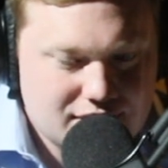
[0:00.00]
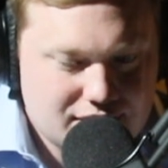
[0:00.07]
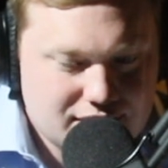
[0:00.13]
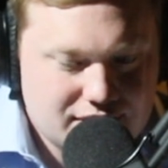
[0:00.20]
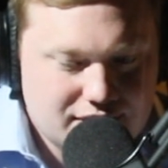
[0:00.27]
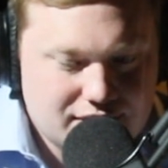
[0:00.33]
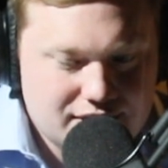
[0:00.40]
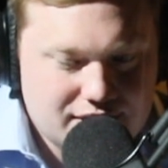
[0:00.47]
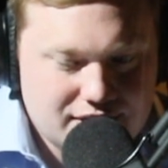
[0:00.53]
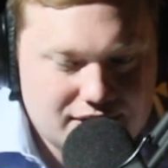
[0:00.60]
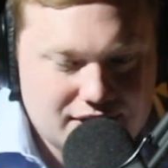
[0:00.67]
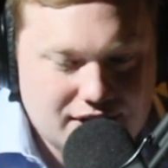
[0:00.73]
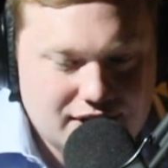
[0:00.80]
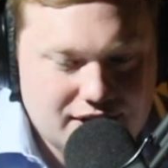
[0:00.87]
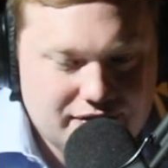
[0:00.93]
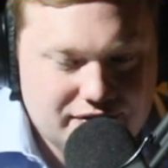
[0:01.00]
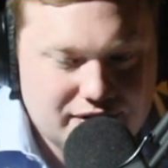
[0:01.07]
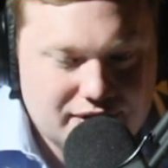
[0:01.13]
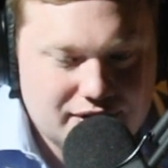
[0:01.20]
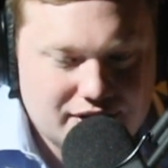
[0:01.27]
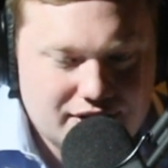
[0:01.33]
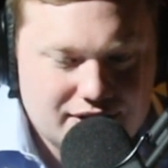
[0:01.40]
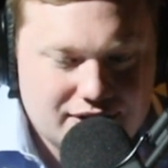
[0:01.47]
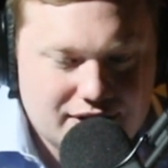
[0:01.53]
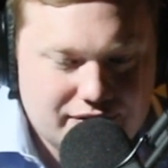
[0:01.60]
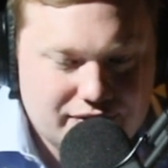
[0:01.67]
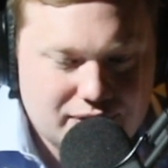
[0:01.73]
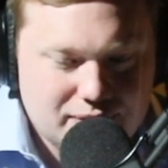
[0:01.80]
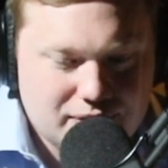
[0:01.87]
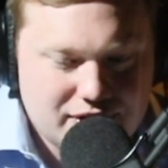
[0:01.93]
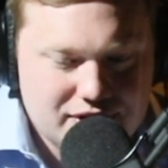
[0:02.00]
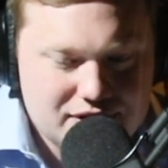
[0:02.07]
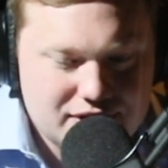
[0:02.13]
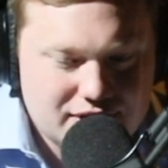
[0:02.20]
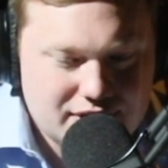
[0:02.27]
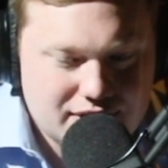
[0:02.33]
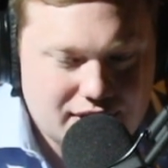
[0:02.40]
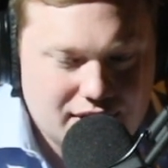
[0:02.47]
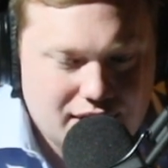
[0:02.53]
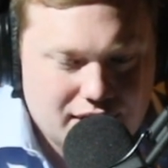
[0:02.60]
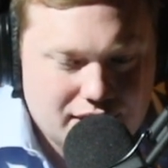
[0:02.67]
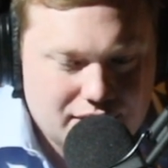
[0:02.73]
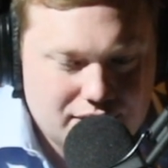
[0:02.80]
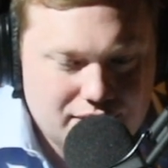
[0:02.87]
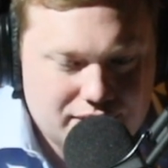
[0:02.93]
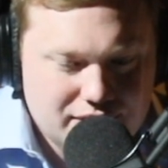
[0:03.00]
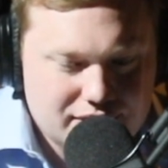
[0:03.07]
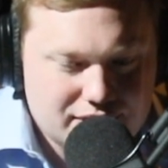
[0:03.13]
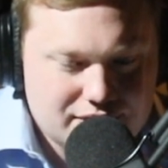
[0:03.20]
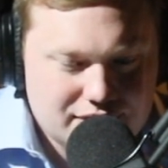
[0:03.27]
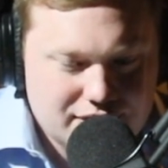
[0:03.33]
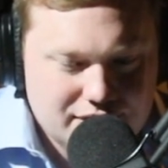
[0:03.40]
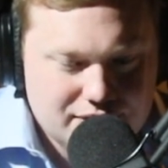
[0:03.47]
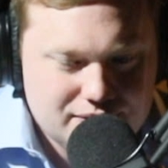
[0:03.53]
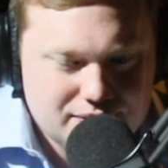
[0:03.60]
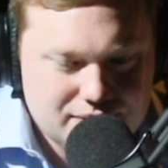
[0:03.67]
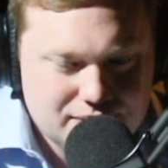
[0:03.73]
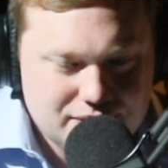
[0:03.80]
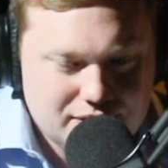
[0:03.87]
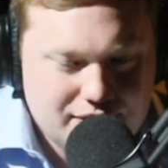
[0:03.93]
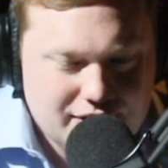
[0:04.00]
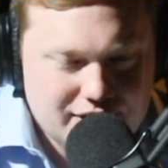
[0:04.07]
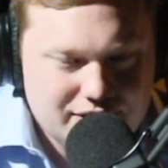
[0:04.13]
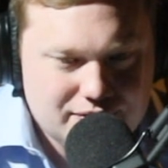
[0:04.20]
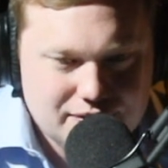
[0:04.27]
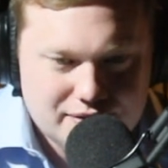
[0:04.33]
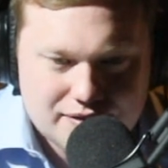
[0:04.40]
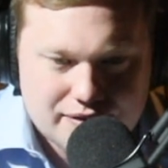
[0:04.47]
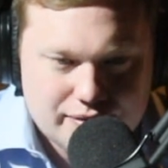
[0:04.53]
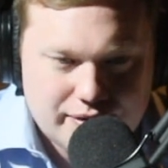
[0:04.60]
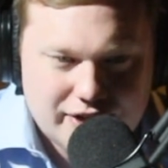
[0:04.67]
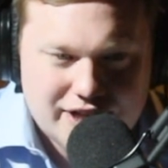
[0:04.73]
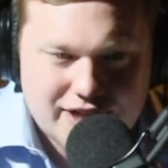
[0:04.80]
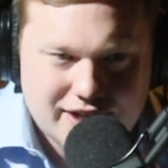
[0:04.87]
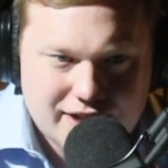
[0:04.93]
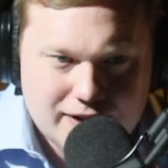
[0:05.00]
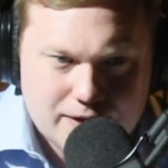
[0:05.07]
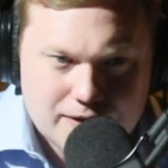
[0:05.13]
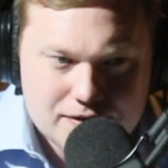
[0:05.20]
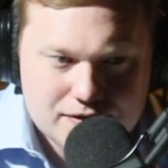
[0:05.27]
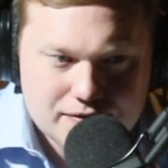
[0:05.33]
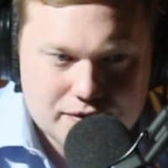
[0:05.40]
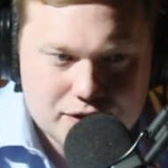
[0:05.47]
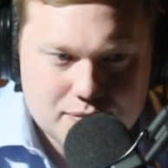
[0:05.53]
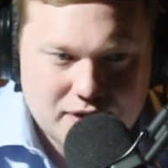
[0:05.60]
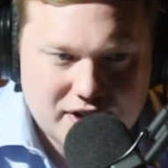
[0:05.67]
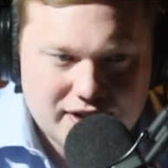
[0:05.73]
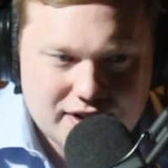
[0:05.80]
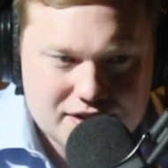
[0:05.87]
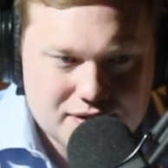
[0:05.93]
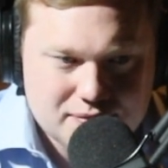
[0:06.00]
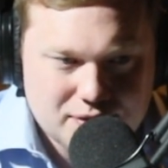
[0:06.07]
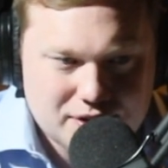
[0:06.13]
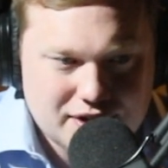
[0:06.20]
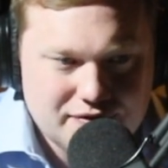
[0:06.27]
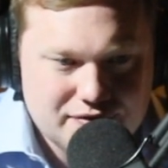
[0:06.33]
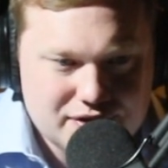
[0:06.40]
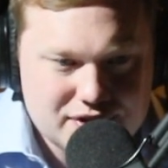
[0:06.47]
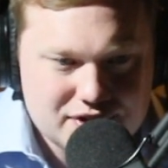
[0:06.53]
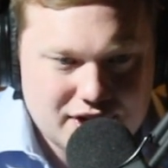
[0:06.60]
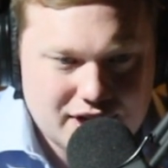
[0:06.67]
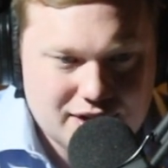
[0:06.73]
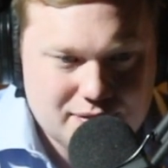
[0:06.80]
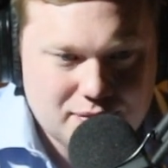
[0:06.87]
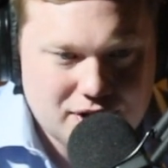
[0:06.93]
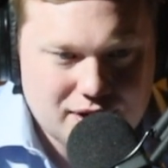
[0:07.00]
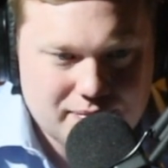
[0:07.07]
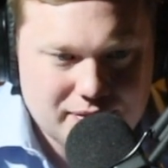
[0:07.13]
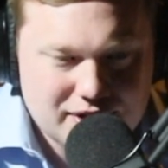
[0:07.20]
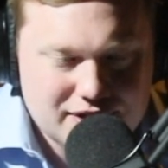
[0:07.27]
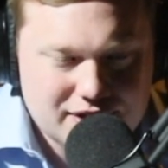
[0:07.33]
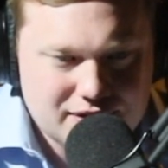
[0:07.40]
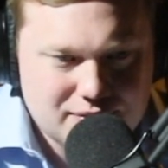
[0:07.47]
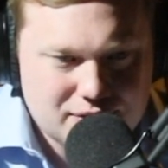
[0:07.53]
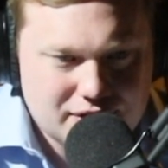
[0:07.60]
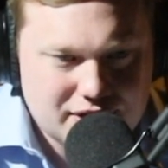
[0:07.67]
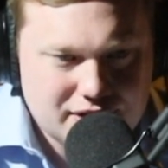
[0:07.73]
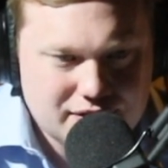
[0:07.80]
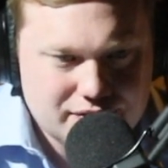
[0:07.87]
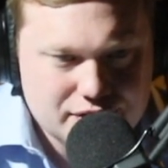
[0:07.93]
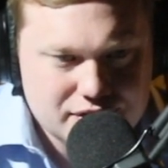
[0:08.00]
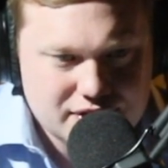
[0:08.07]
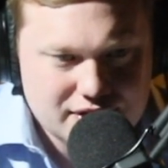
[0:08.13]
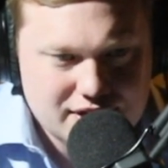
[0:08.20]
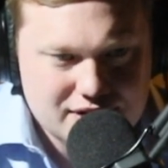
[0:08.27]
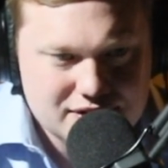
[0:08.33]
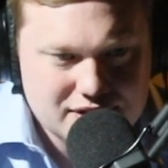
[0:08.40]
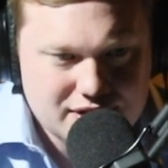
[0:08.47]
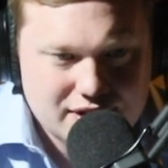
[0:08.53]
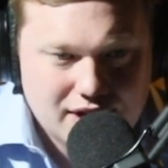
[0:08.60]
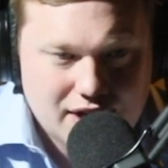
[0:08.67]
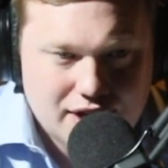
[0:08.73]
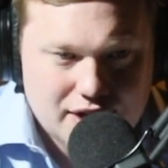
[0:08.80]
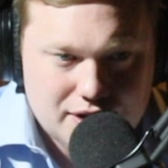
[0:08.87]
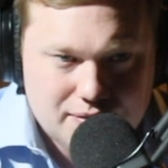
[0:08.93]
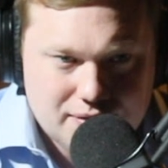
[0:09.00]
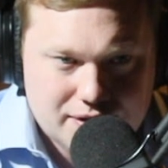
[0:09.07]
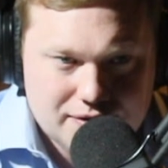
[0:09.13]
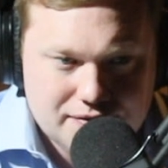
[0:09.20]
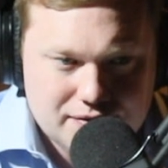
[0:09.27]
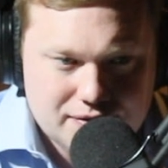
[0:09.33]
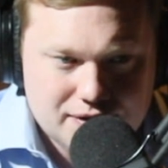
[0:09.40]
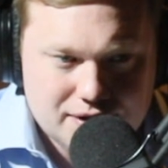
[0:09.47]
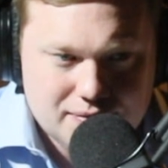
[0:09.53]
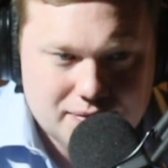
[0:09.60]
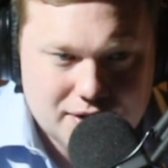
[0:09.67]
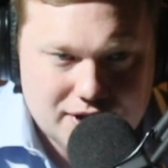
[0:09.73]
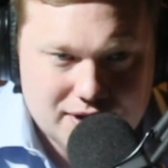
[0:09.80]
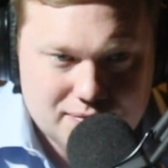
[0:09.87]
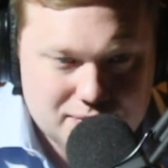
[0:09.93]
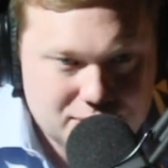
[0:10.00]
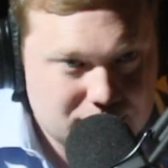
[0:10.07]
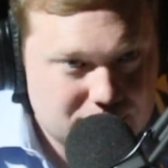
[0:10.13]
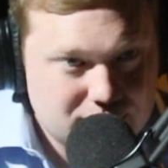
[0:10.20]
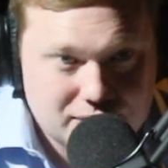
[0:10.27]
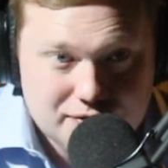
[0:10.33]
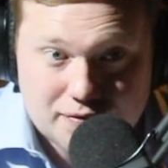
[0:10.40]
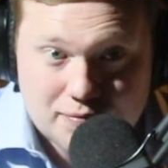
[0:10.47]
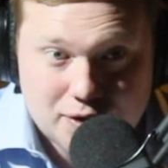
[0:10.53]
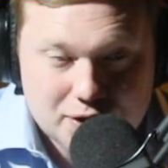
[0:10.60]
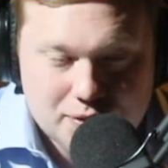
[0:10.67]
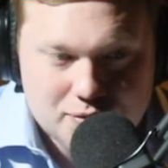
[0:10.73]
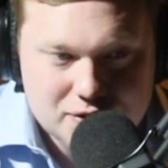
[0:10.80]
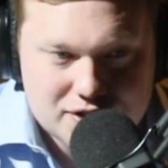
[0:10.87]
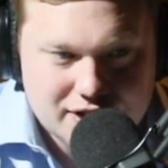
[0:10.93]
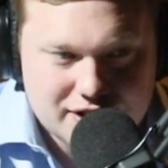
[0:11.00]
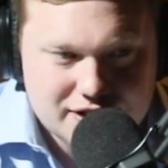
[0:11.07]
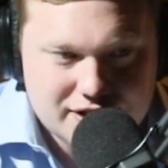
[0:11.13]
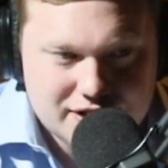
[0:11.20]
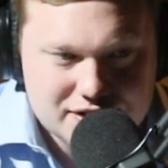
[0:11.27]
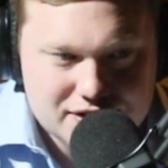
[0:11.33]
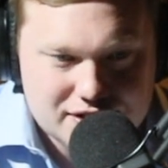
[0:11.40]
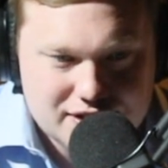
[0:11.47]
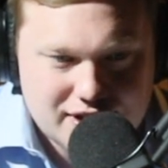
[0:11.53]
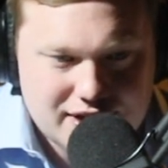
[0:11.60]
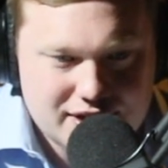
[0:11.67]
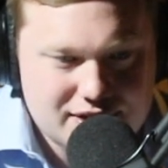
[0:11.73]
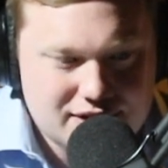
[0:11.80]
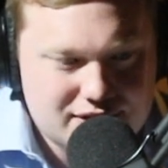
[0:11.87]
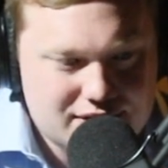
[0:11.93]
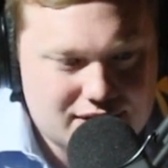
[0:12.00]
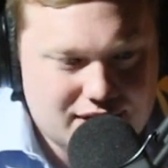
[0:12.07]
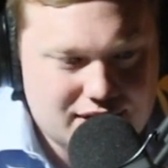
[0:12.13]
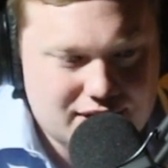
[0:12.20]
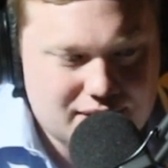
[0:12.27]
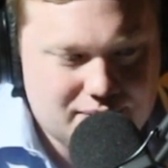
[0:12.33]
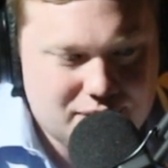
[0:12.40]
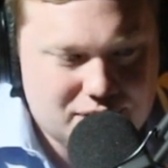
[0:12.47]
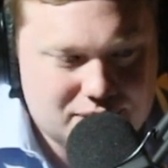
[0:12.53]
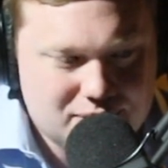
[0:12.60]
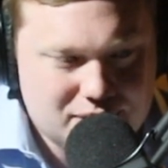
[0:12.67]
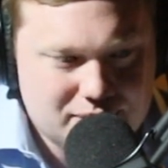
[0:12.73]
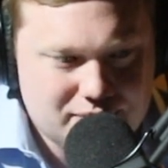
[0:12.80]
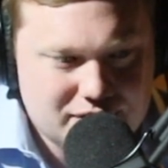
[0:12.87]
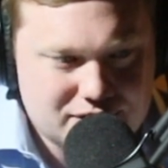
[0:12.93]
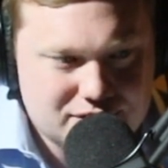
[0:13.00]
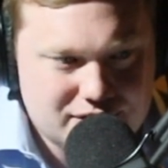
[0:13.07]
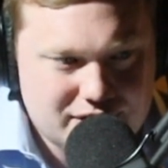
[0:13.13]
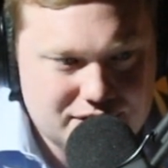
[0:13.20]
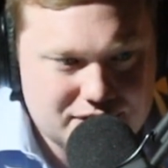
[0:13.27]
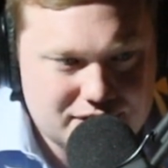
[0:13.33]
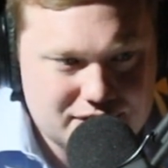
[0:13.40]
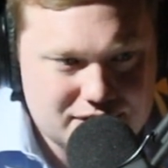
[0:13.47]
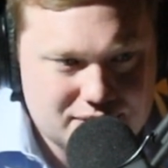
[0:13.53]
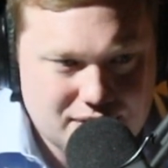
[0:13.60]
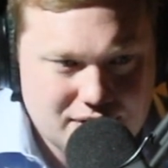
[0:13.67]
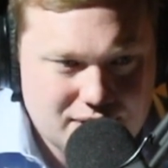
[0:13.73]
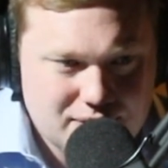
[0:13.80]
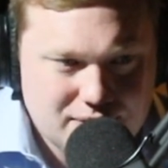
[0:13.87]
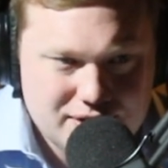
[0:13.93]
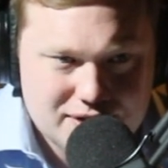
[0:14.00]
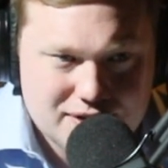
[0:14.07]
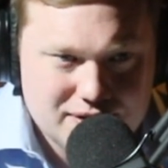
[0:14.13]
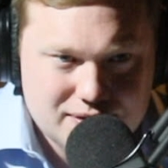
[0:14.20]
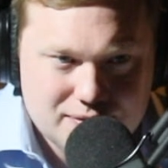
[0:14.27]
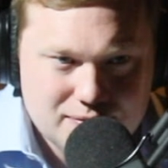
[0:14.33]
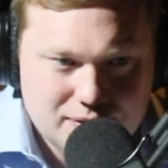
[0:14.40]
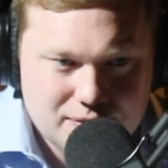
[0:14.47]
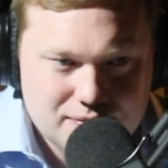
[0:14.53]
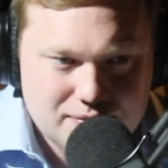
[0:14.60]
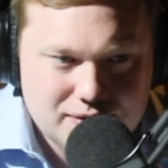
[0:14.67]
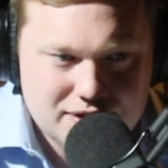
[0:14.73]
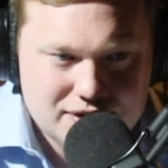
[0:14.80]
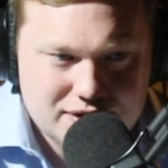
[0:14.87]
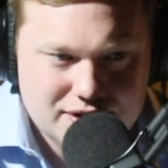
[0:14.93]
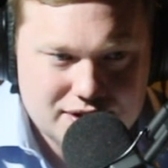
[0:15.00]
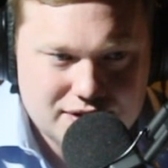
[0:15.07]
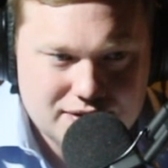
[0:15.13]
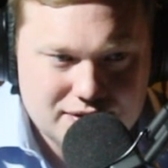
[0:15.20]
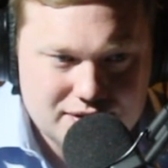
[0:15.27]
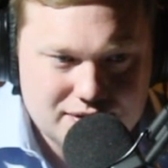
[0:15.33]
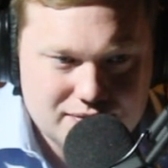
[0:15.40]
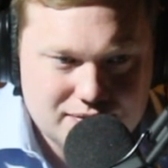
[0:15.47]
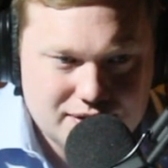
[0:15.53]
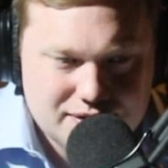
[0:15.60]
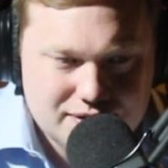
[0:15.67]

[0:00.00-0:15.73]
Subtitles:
It definitely was, and you had over 3 decades of experience of working for the State Department, working overseas. You worked for multiple Secretaries of State and multiple administrations. What's your